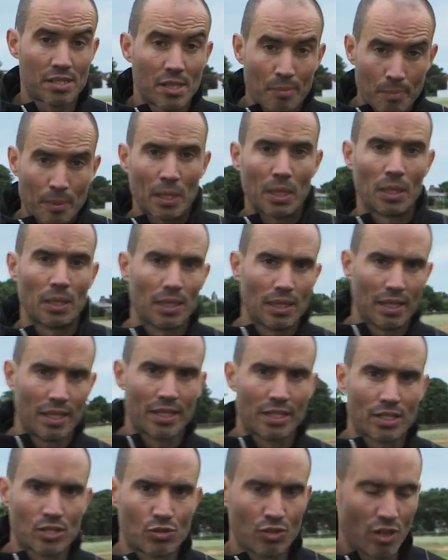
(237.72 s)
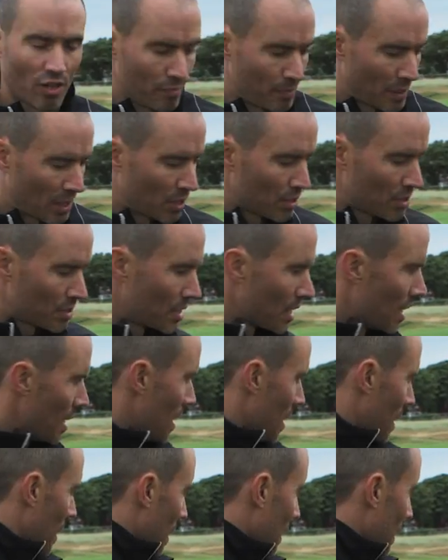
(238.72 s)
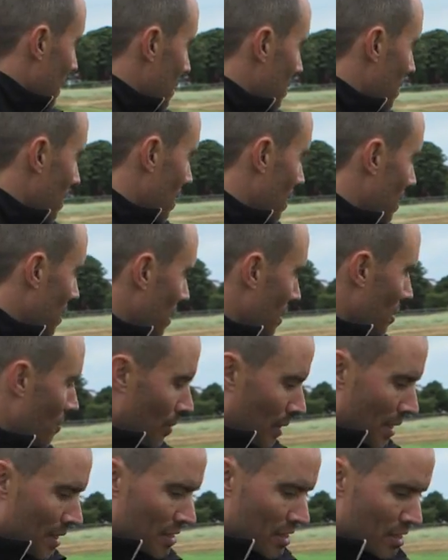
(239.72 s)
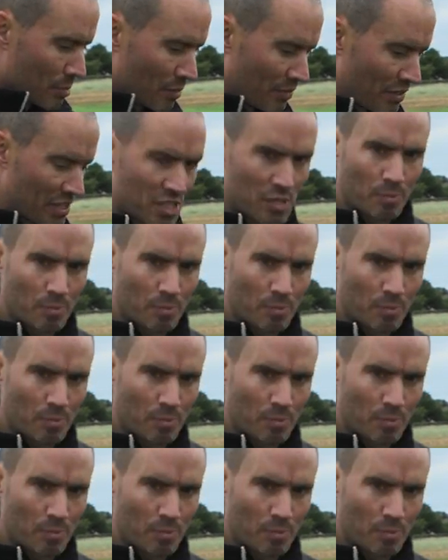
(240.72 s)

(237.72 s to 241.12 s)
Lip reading: typical links rough because it's thick in places but very